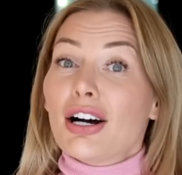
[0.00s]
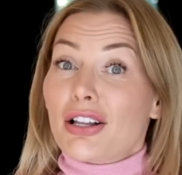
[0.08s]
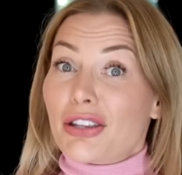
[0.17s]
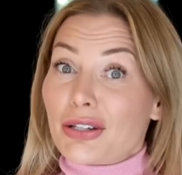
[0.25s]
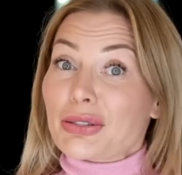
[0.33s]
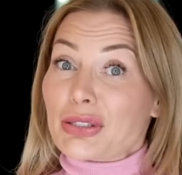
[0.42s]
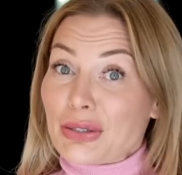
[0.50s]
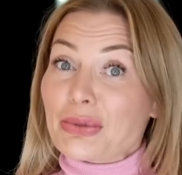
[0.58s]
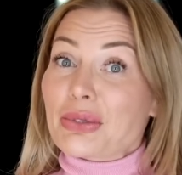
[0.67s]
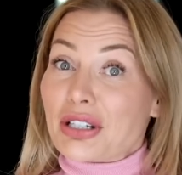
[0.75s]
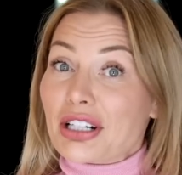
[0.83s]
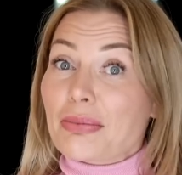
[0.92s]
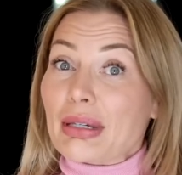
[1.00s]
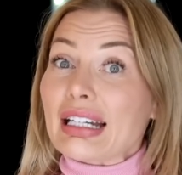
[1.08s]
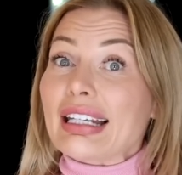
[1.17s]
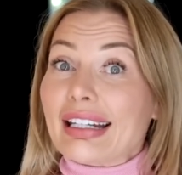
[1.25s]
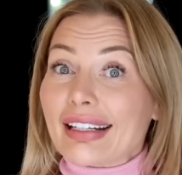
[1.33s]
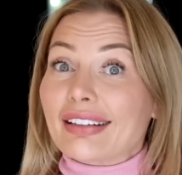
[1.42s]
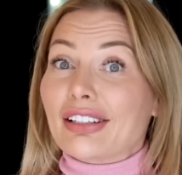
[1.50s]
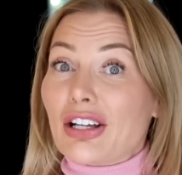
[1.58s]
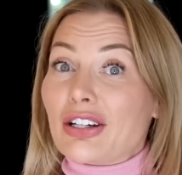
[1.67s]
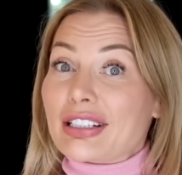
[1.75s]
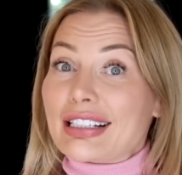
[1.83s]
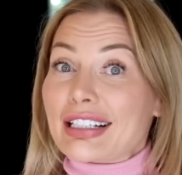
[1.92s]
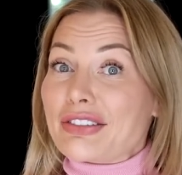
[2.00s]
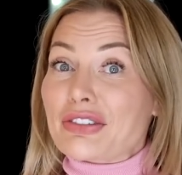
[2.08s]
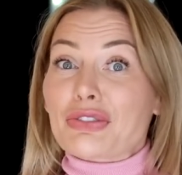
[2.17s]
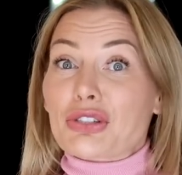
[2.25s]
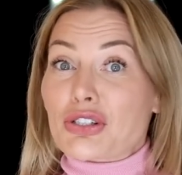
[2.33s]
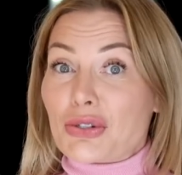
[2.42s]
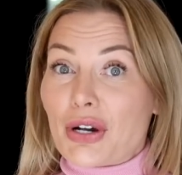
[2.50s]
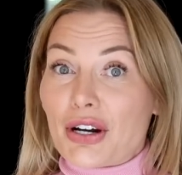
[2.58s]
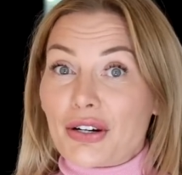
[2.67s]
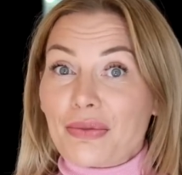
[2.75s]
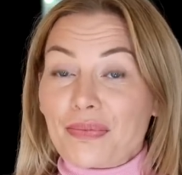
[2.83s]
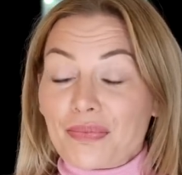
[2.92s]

although soon we're going to be needing the long sleeves for sure.